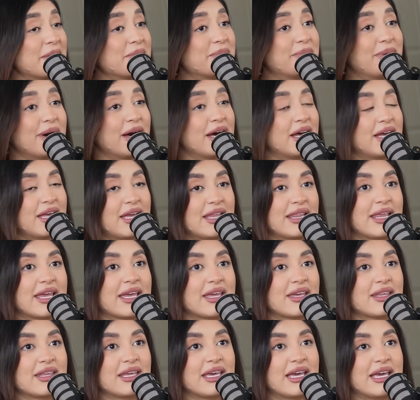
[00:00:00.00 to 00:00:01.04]
but
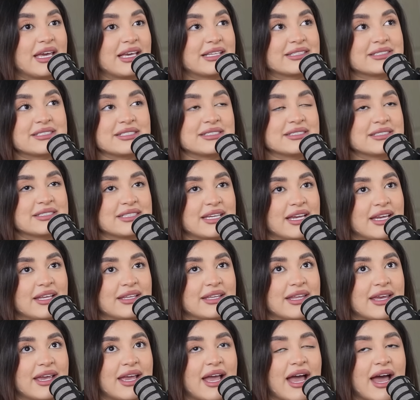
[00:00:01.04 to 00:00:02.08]
like it's
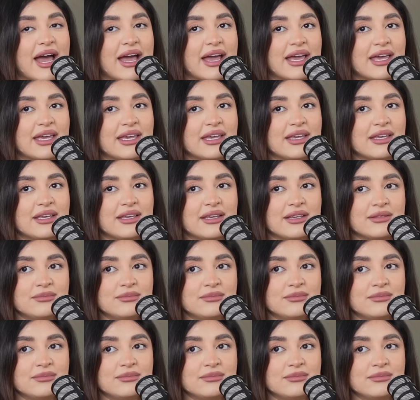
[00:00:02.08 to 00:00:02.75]
insane. Like I,